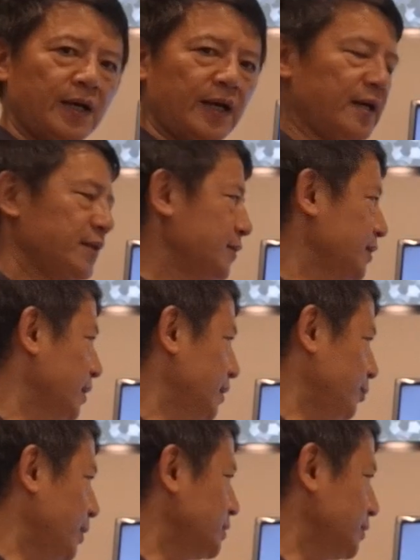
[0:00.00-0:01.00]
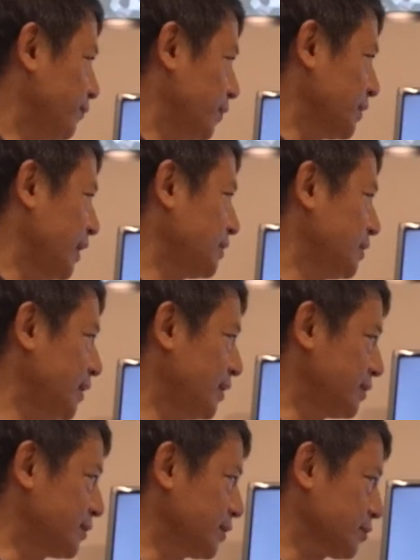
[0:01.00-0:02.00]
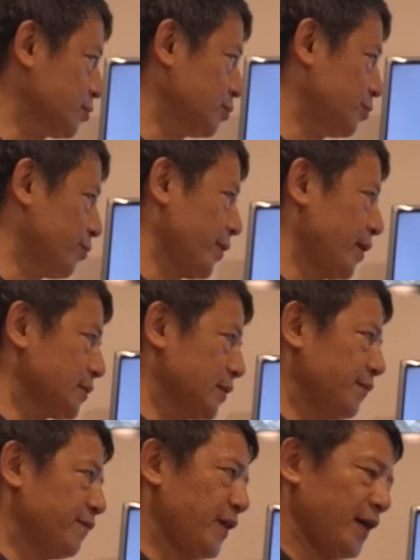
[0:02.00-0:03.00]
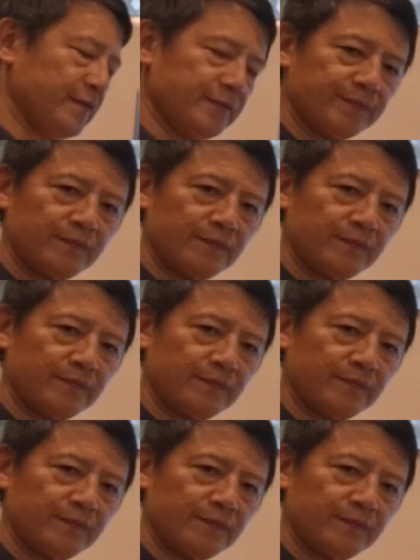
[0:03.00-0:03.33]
and ranging from 1996 to 2005.